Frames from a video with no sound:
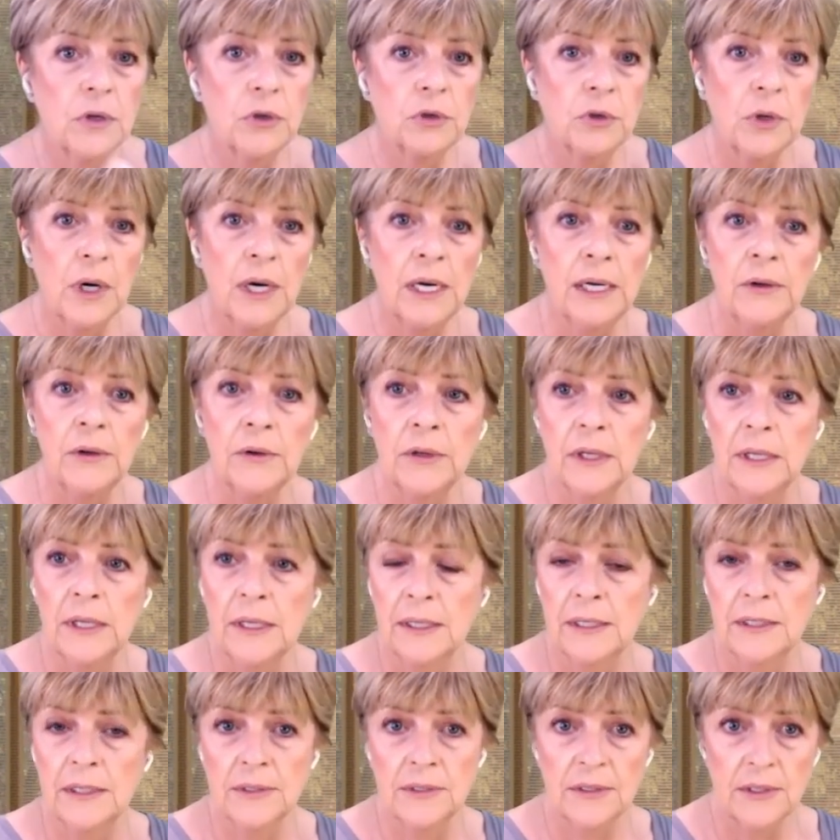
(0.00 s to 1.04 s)
Try
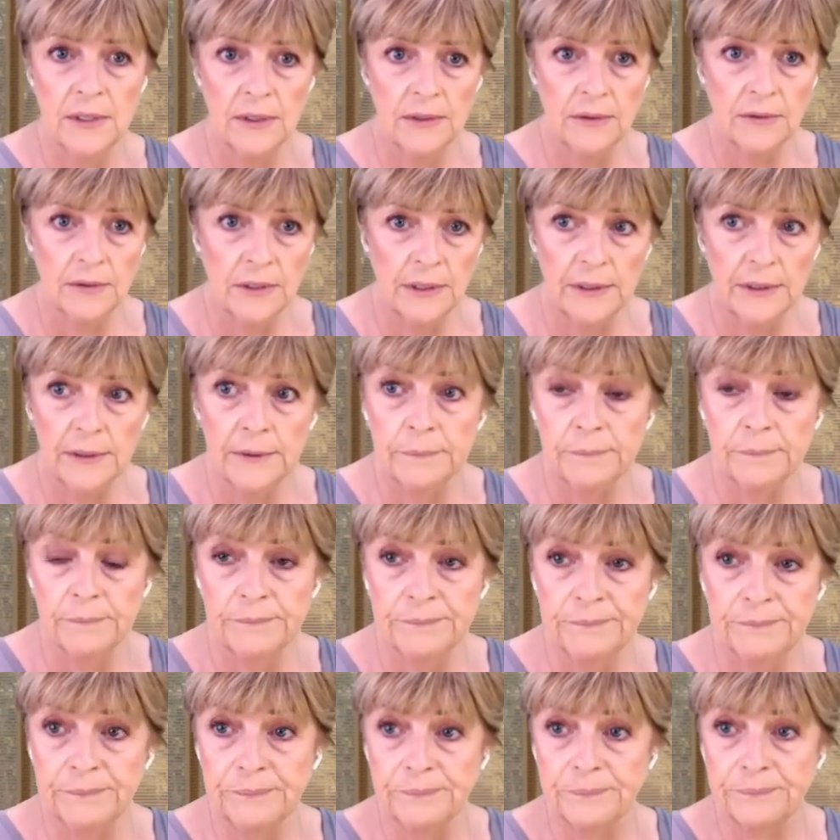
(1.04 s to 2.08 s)
looking at it that
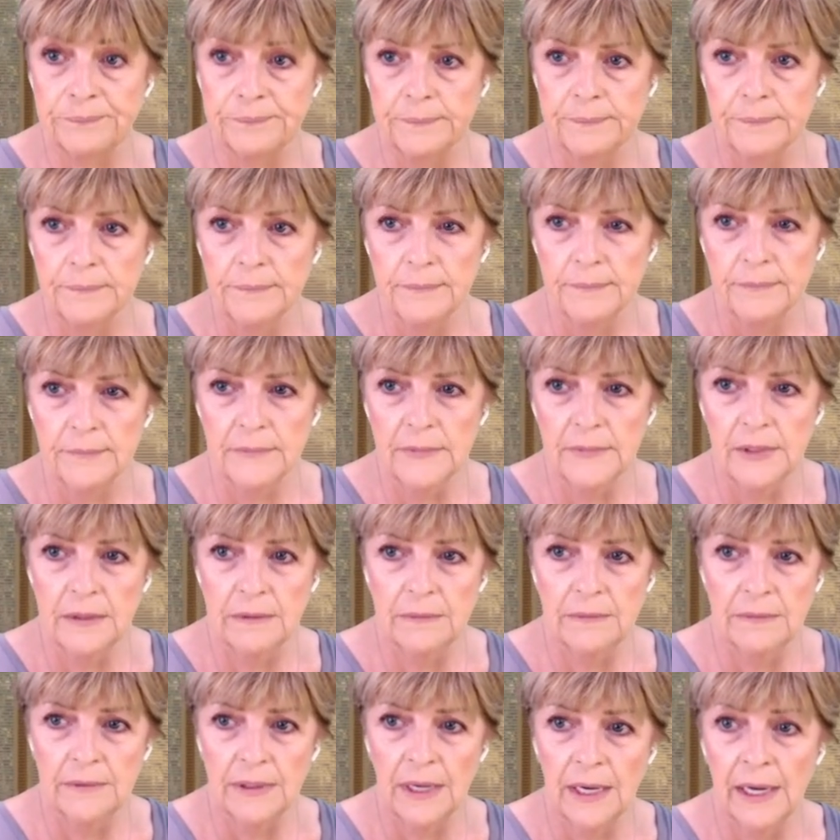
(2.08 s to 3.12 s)

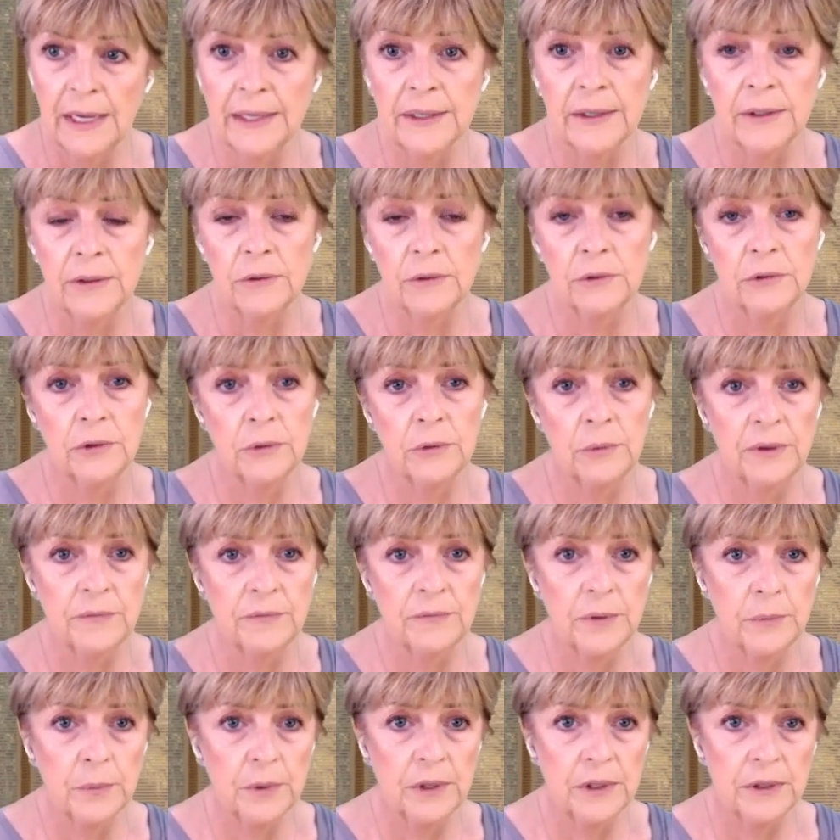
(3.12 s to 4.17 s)
they're hanging on your
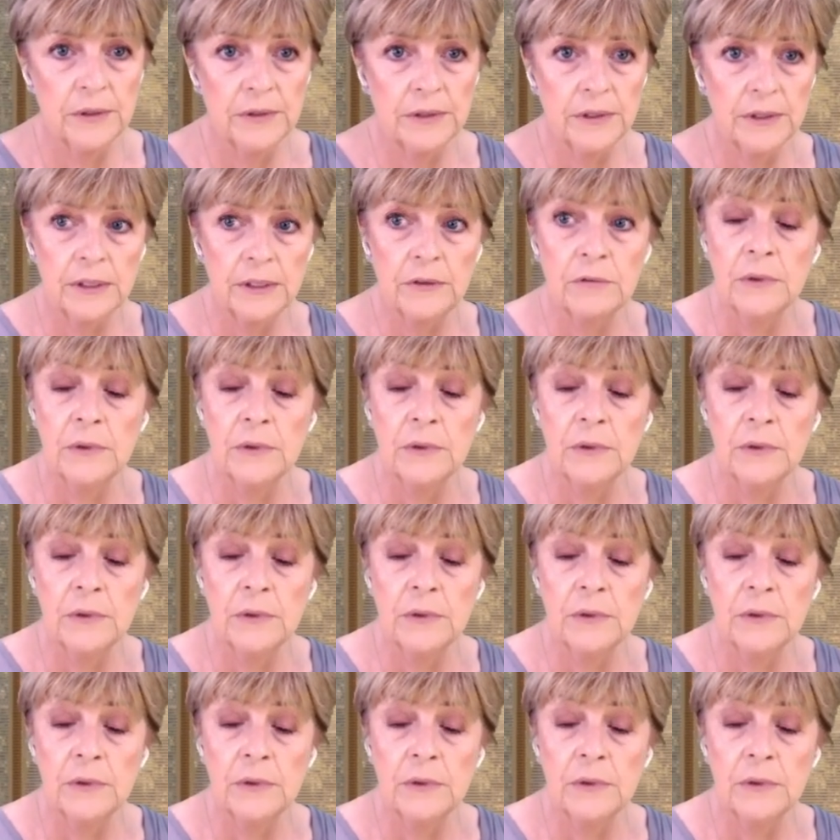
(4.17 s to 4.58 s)
every word and